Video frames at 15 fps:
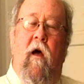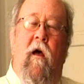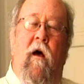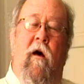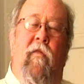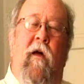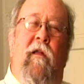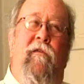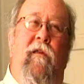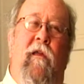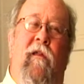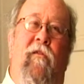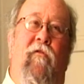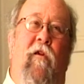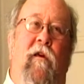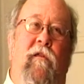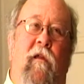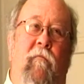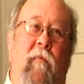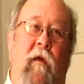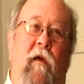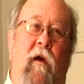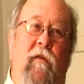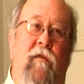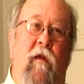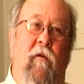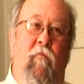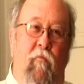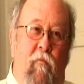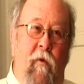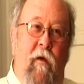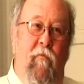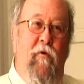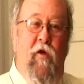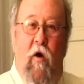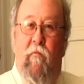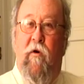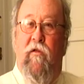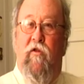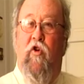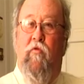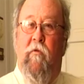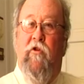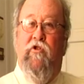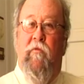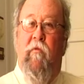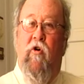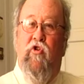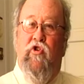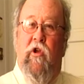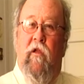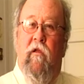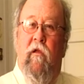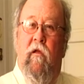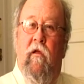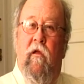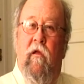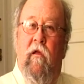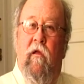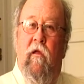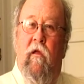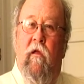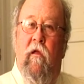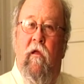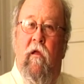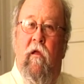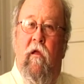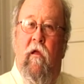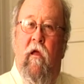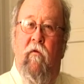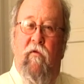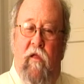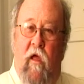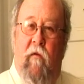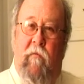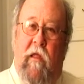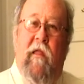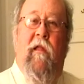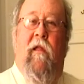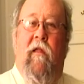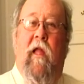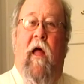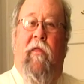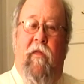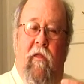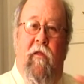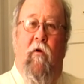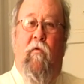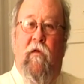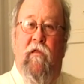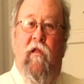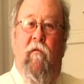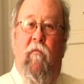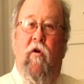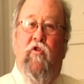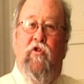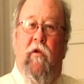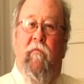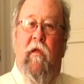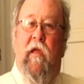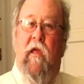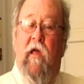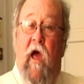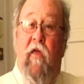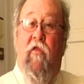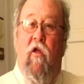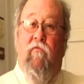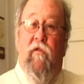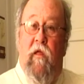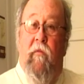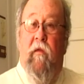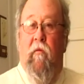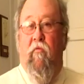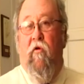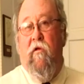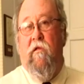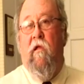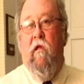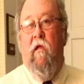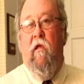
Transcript: Oh, that's interesting because it was almost too much emotion. It was, not that there wasn't emotion, but I thought it was something personal.